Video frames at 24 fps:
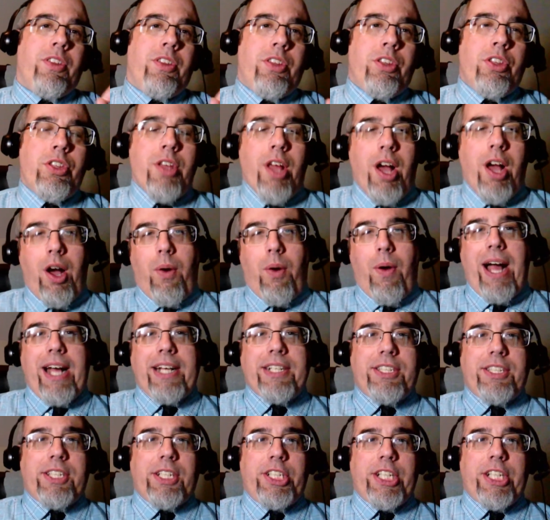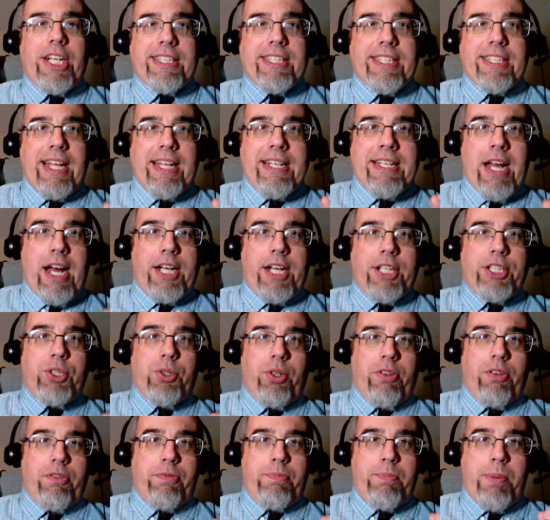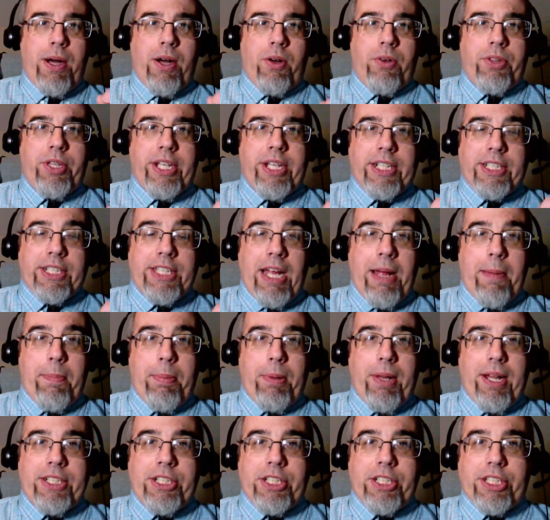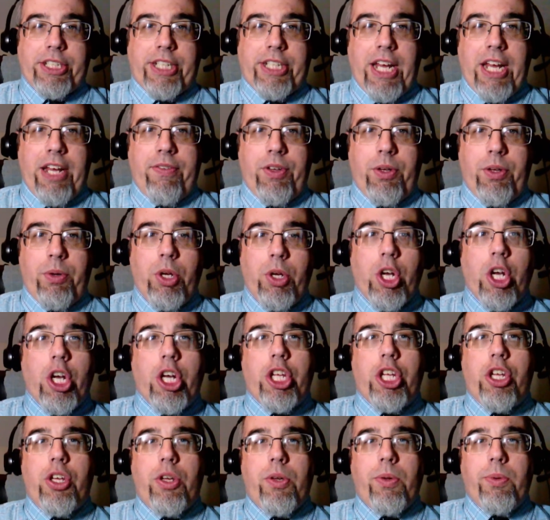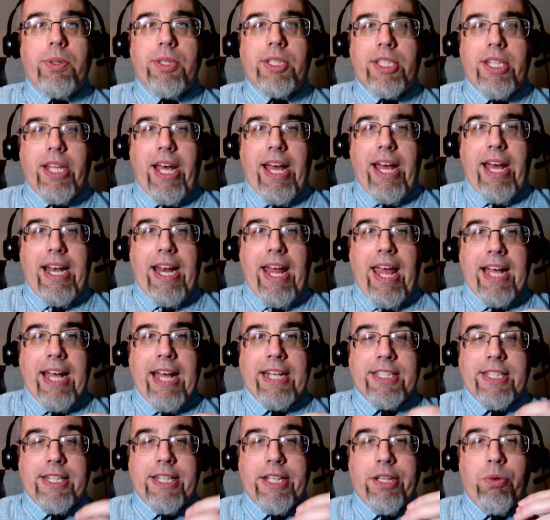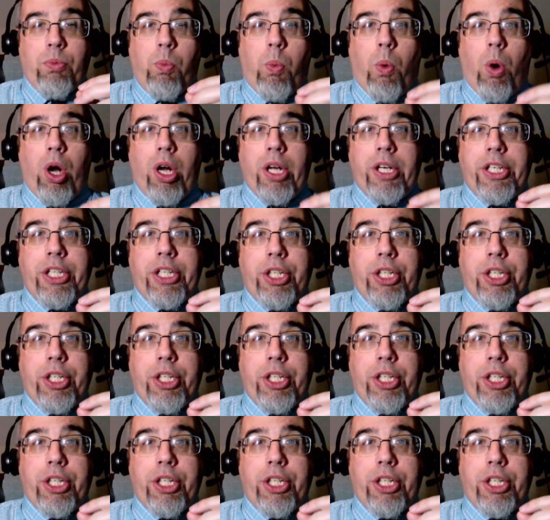No, I suggest that nodule of bone, the example I just gave you, use that as the one